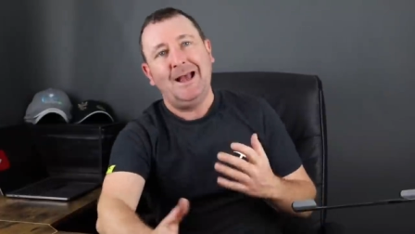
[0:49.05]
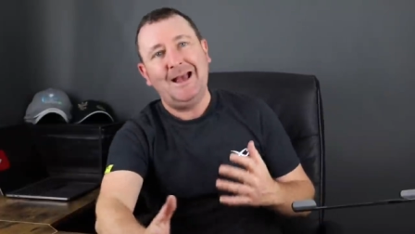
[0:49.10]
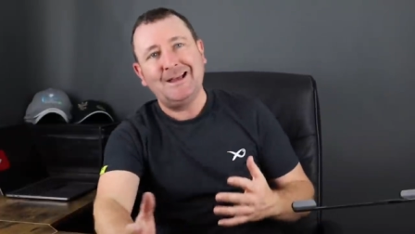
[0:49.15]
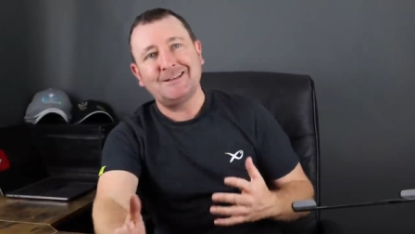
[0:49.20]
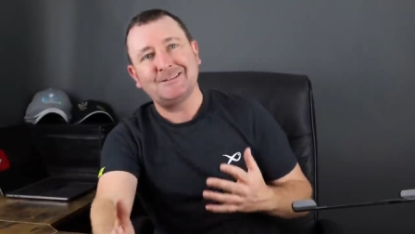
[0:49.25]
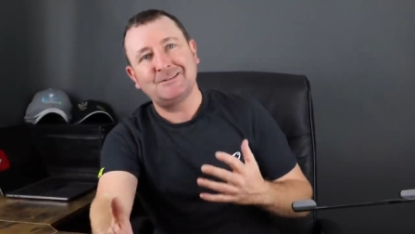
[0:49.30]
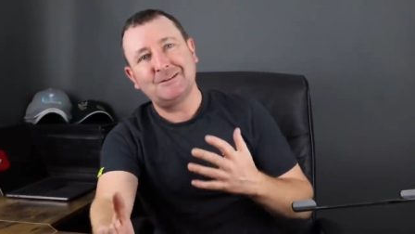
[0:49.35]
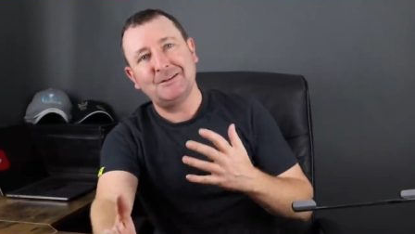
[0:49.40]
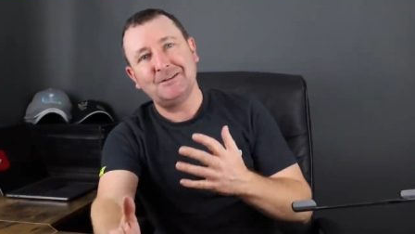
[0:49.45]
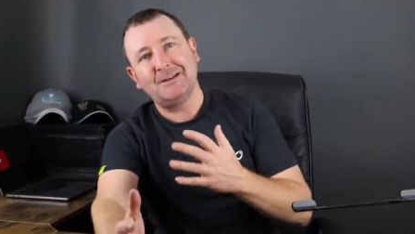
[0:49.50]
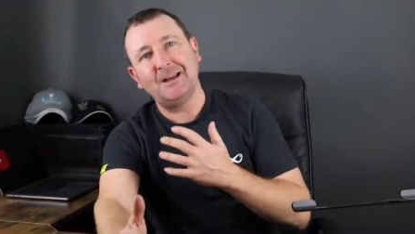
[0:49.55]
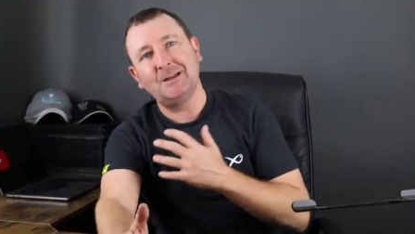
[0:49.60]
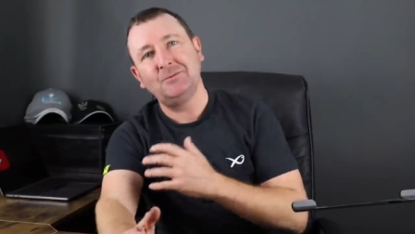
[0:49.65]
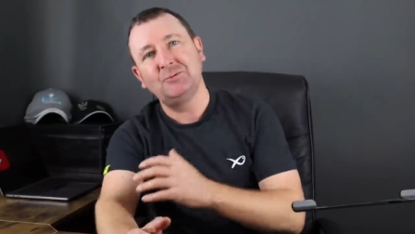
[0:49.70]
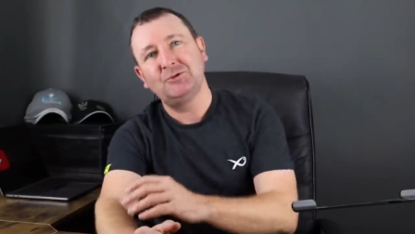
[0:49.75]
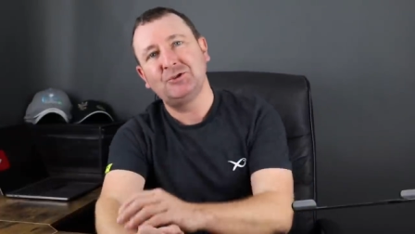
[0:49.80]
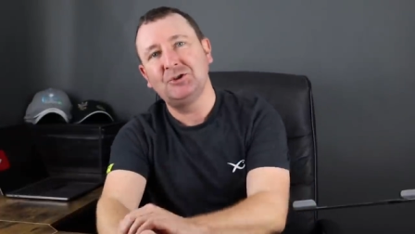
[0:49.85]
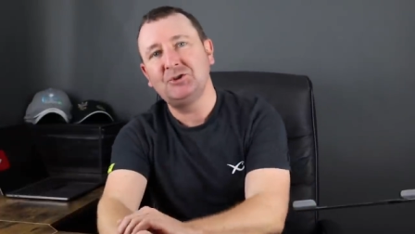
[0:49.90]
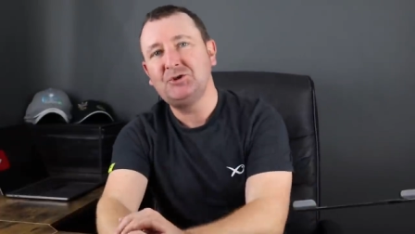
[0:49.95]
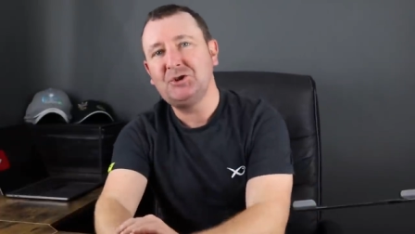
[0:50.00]
as the
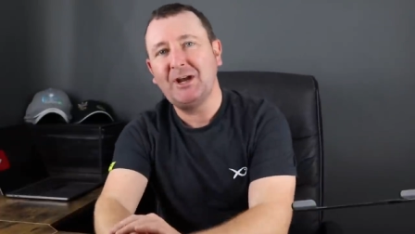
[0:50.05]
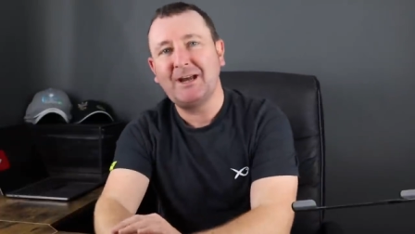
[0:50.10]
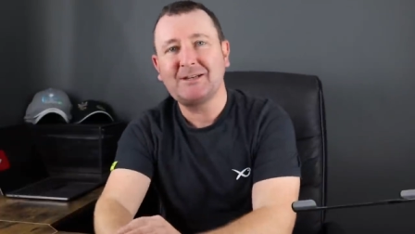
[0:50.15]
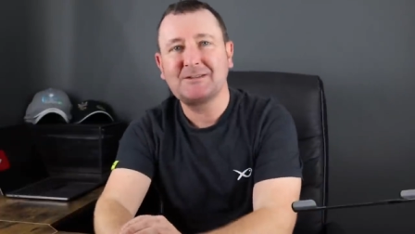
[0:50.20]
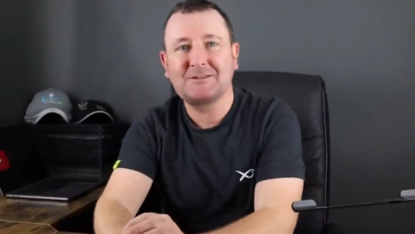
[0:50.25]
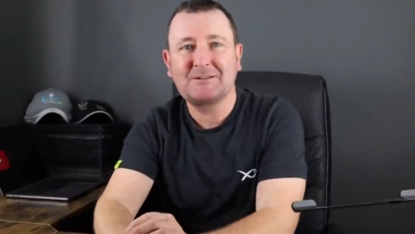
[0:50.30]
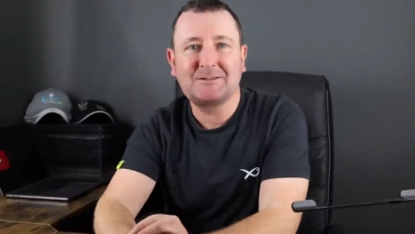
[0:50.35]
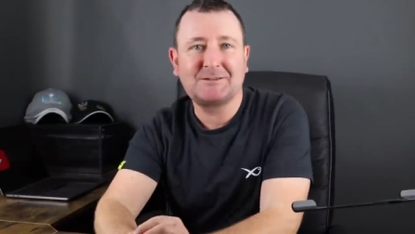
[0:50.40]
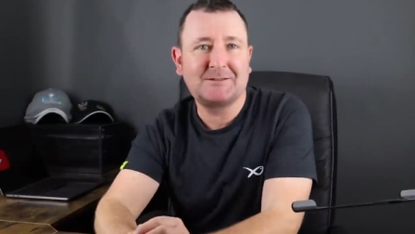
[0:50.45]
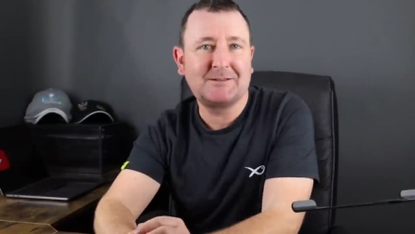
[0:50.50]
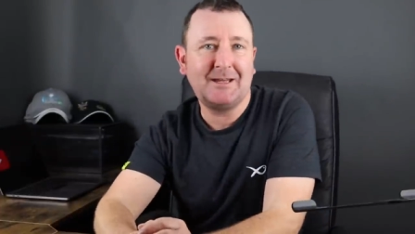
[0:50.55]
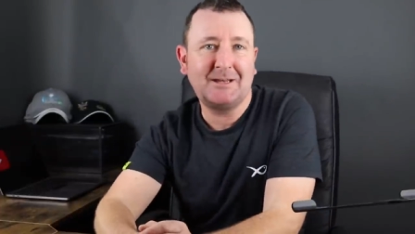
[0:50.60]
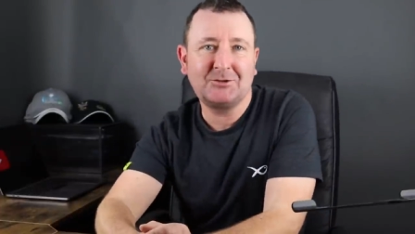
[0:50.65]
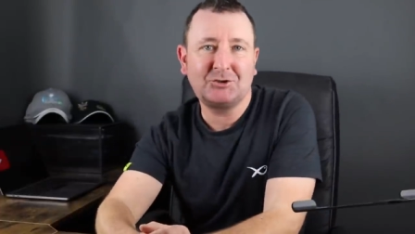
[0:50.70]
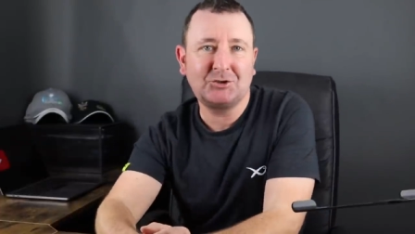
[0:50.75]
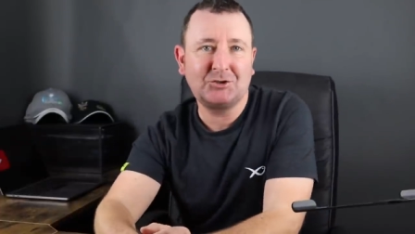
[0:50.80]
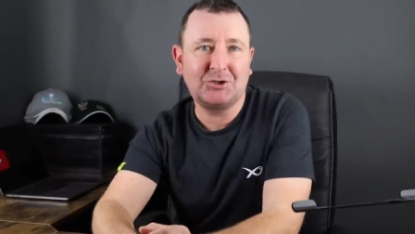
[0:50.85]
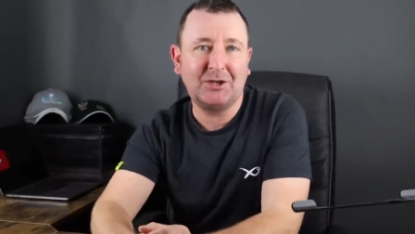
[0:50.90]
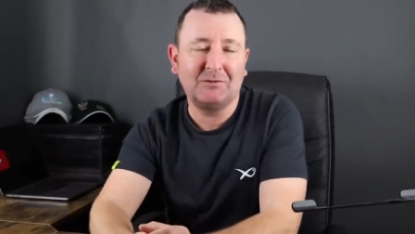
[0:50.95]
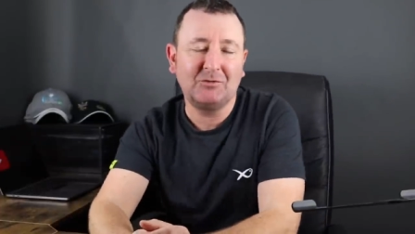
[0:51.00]
name suggests, that
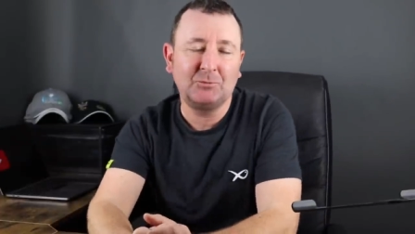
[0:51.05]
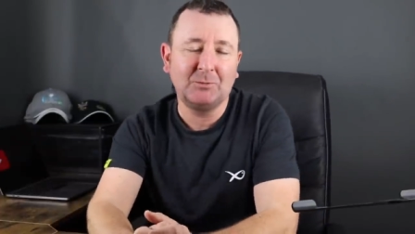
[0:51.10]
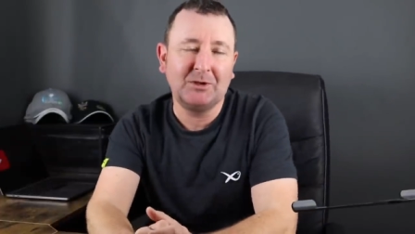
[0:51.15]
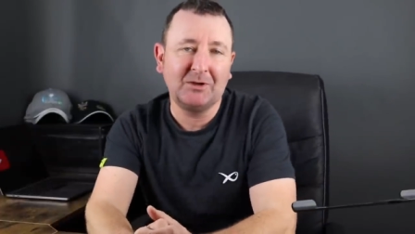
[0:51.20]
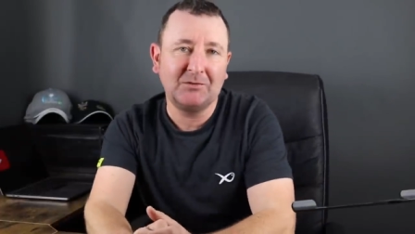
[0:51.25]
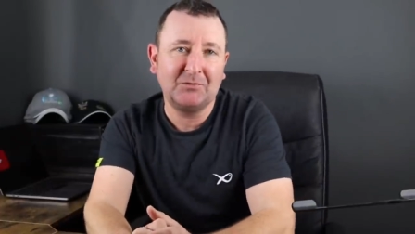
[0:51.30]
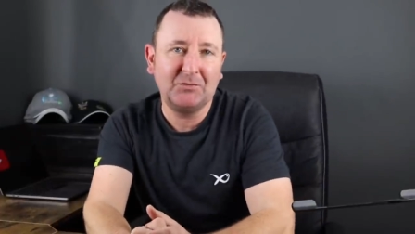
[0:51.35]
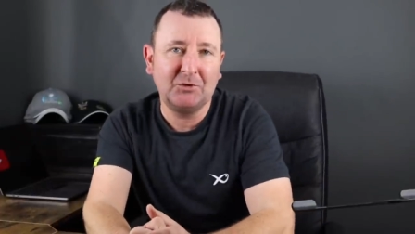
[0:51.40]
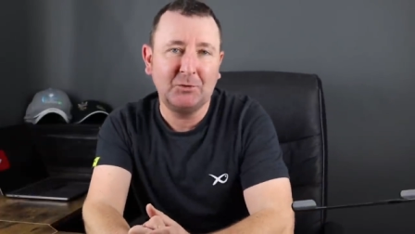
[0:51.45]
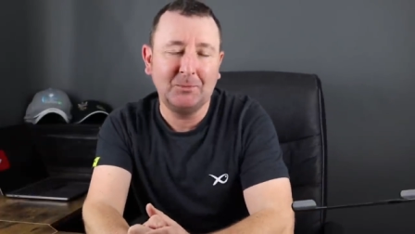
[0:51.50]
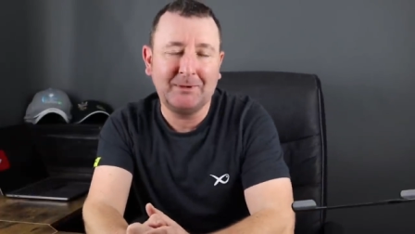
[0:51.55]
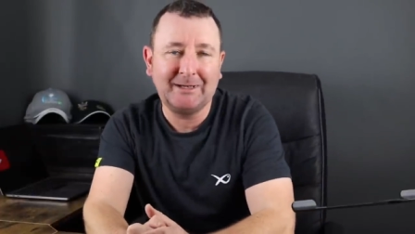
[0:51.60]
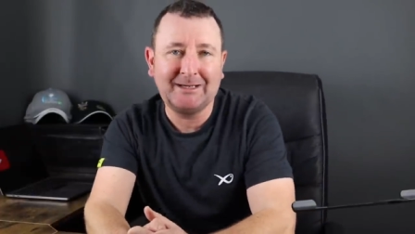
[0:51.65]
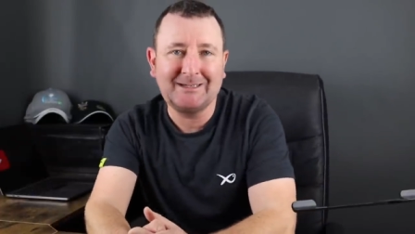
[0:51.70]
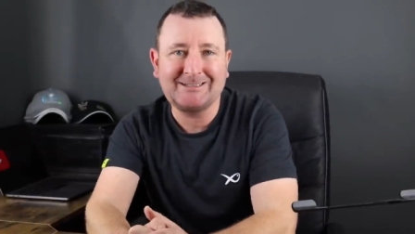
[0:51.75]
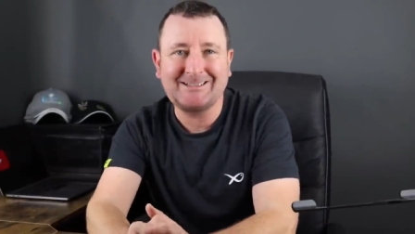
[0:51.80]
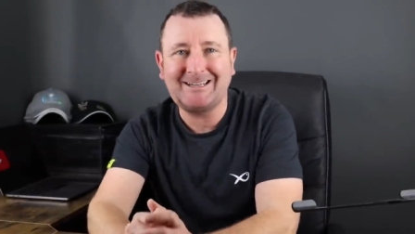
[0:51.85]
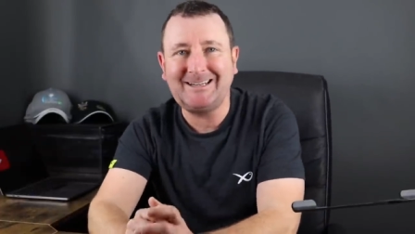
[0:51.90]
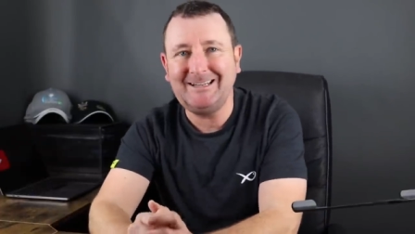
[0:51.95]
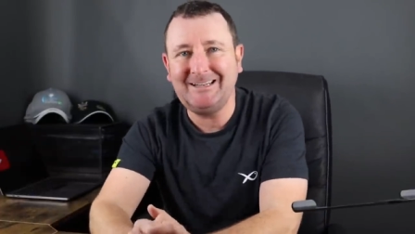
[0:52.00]
just gives me a few minutes